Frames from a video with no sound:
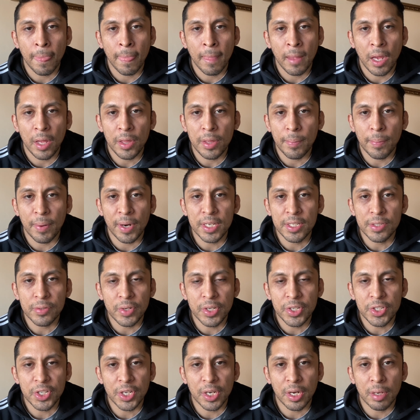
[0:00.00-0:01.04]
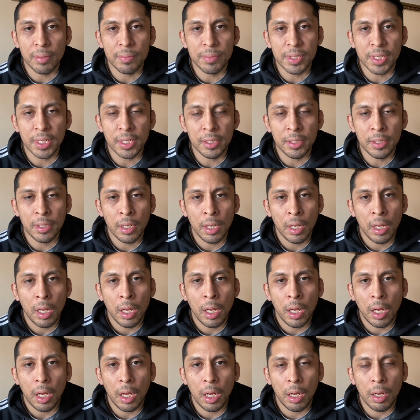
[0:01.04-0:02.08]
and the price range it comes in,
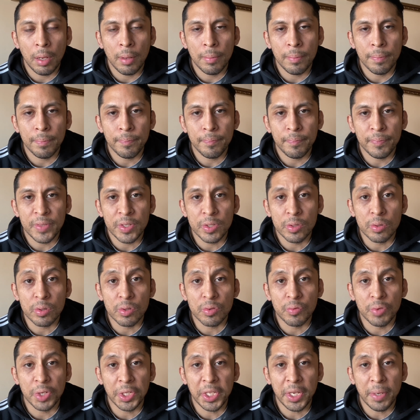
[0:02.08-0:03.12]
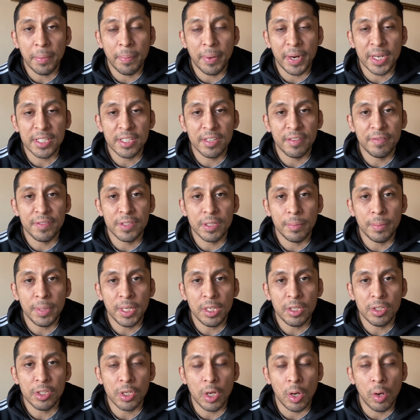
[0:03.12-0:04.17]
um, this was really impressive to me.
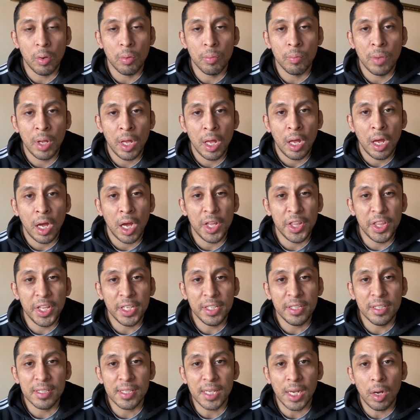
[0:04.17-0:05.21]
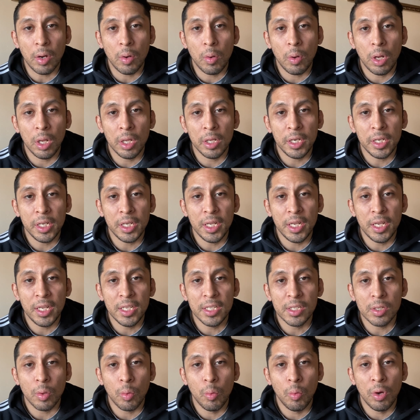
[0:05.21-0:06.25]
So I think the sound quality is
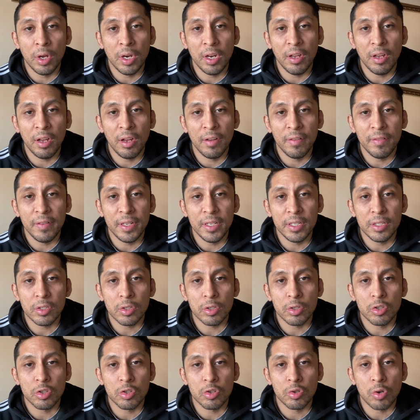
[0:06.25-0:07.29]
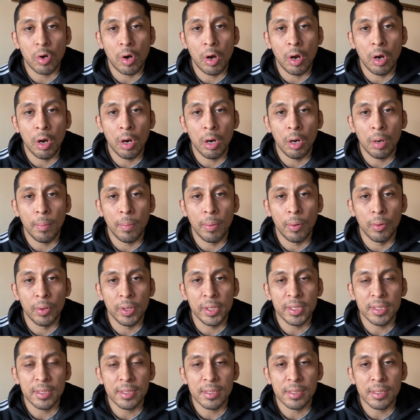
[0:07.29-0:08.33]
one of its strong
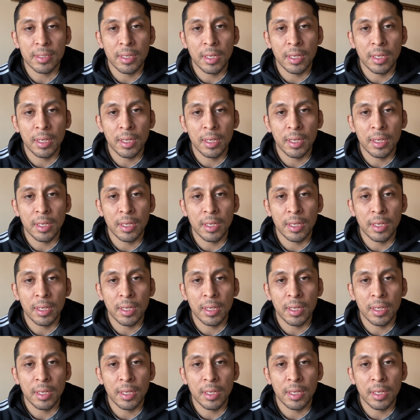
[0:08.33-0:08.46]
points.